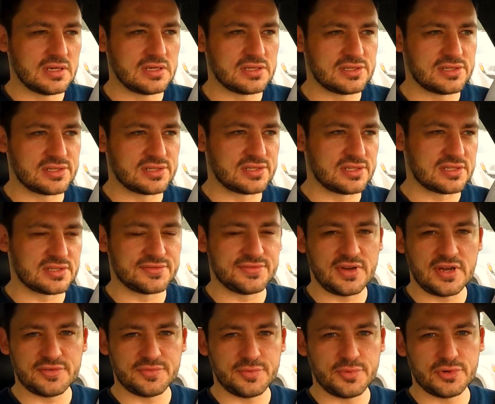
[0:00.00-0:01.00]
It just says
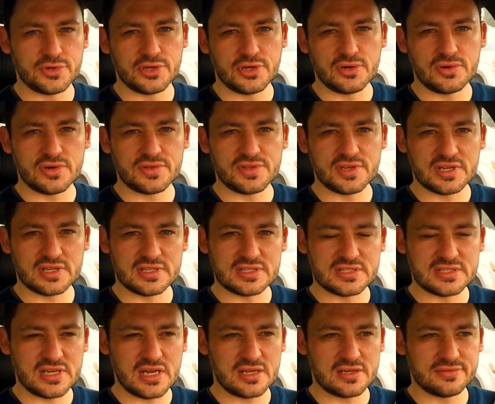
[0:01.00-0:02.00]
5.0 I think on
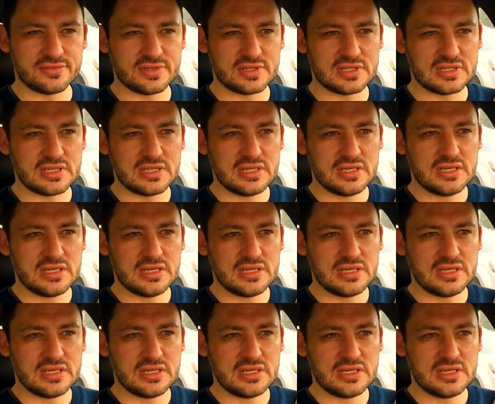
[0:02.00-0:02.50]
the side of it,